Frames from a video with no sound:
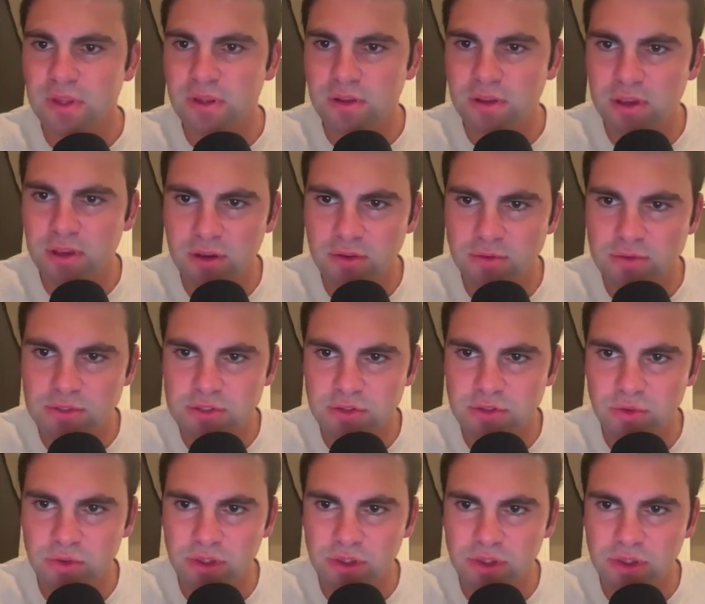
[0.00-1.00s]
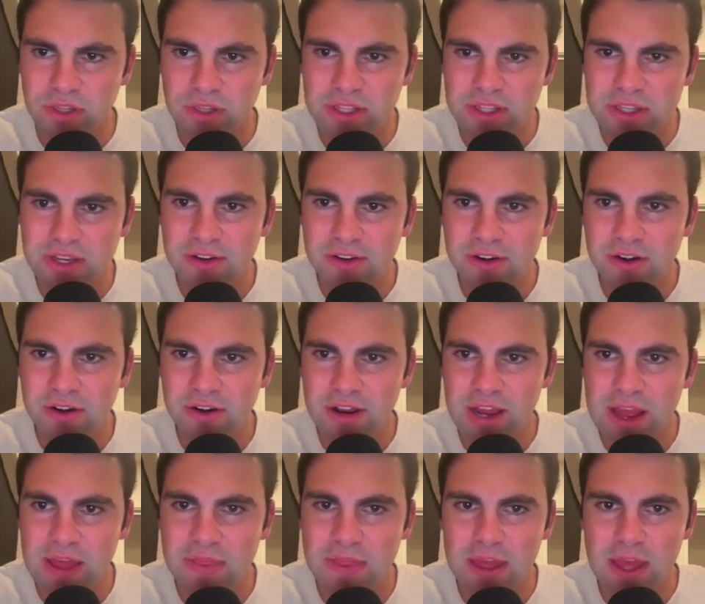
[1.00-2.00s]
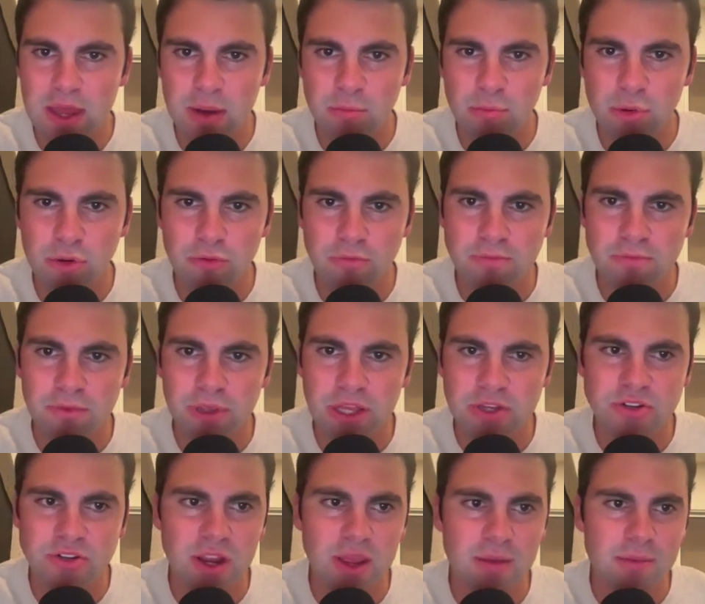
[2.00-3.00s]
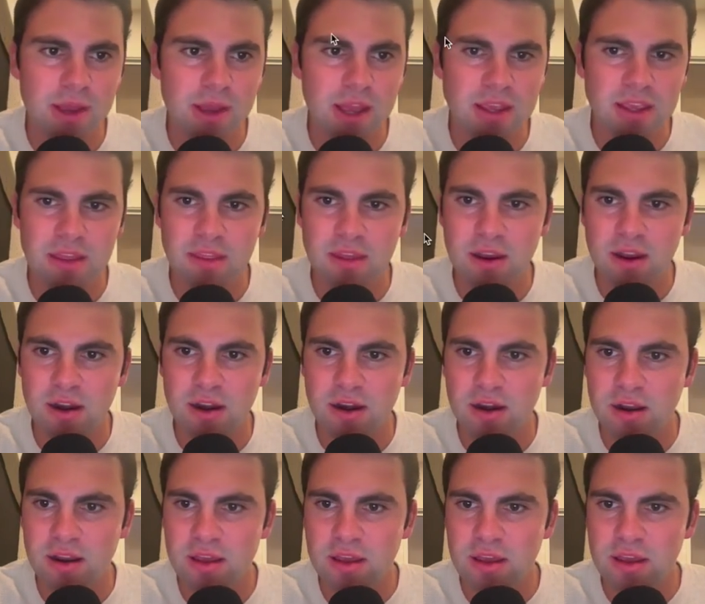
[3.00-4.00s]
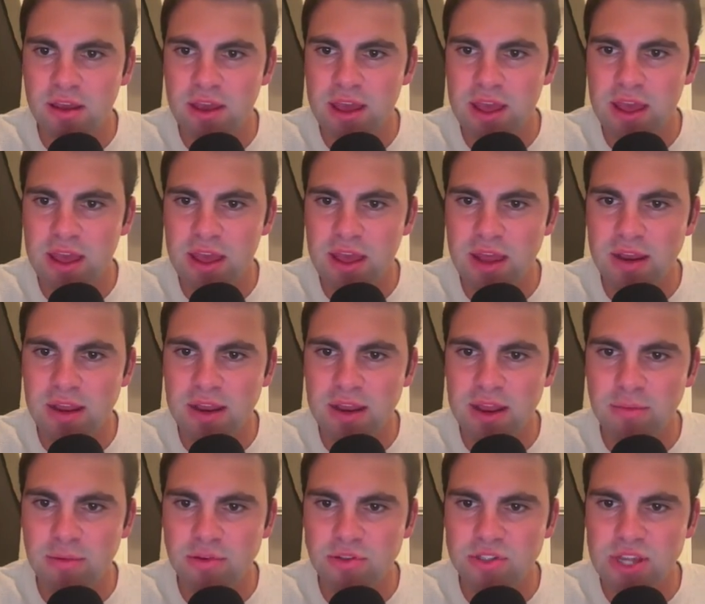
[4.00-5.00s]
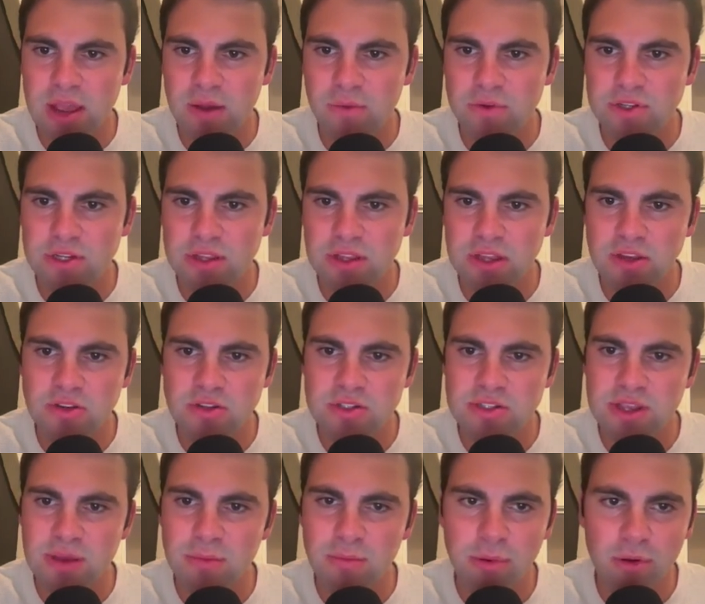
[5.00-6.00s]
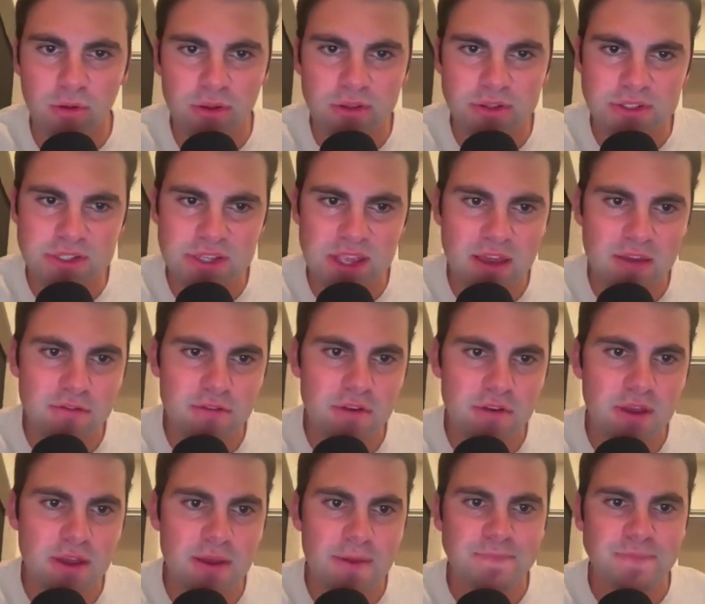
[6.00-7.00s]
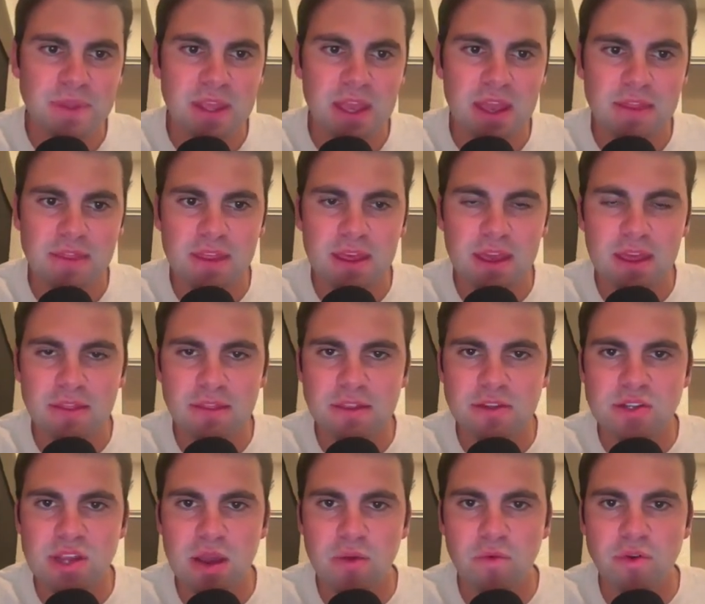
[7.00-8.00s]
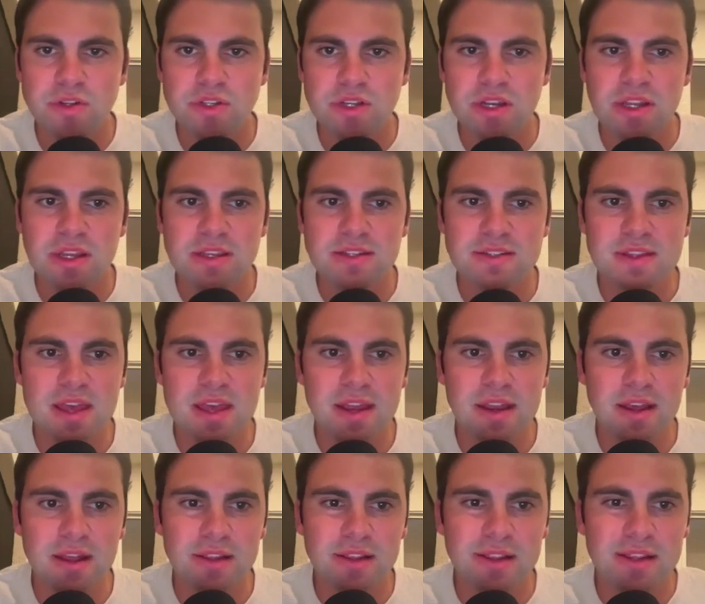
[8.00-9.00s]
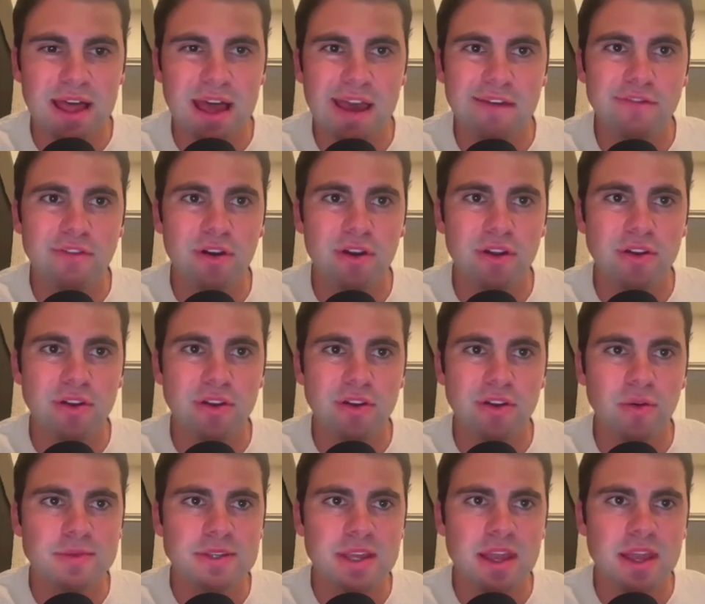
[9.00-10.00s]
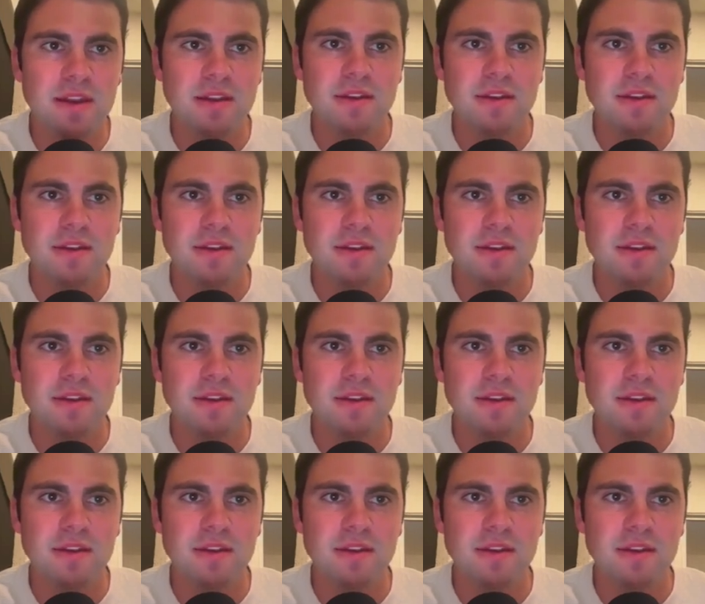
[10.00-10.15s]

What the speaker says: Go to lead connector, and then boom, get your API key there, and enable chat widget, and then you just hit pull and save, and then the chat widget is then live on your website,